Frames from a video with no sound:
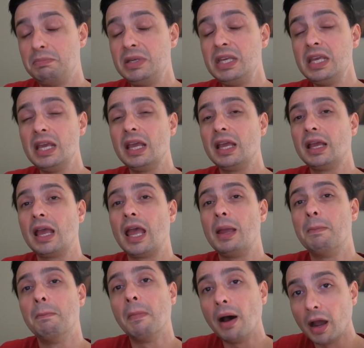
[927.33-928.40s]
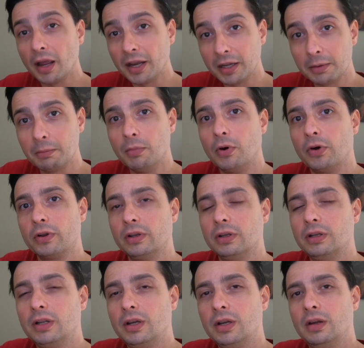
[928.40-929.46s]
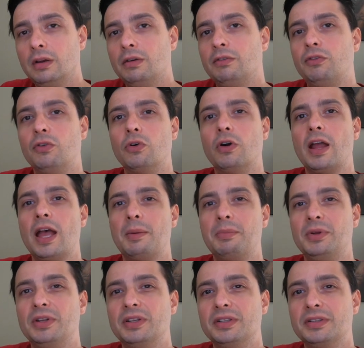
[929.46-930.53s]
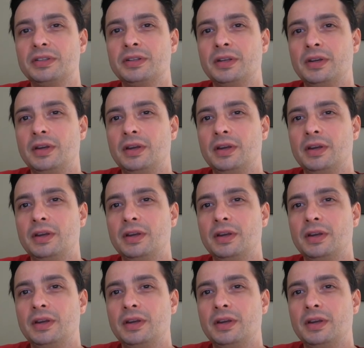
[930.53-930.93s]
being a mind model for happiness.